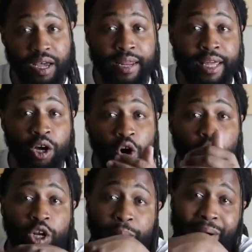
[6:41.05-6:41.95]
And
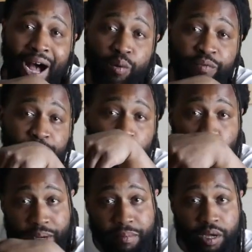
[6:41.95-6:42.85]
all the power from the
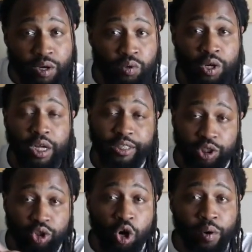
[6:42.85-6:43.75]
windmill
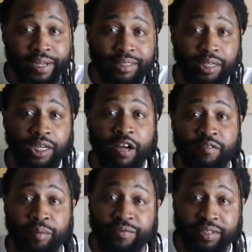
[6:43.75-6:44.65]
just go into the
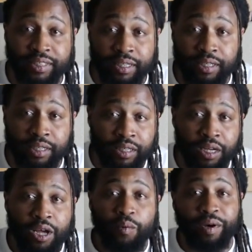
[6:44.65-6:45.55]
government facility
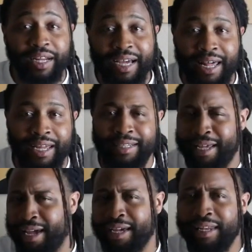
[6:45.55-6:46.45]
where they got like
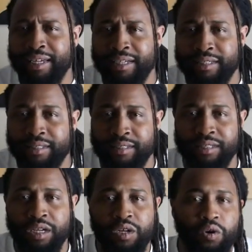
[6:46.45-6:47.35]
the aliens
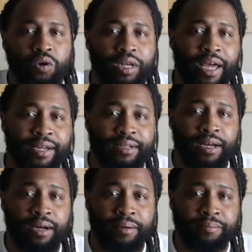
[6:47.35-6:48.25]
or like
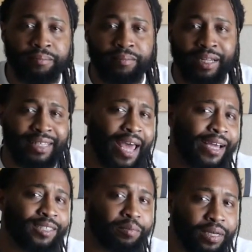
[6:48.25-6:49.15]
the
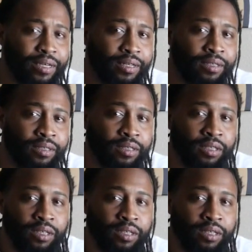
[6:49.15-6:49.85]
X-Men.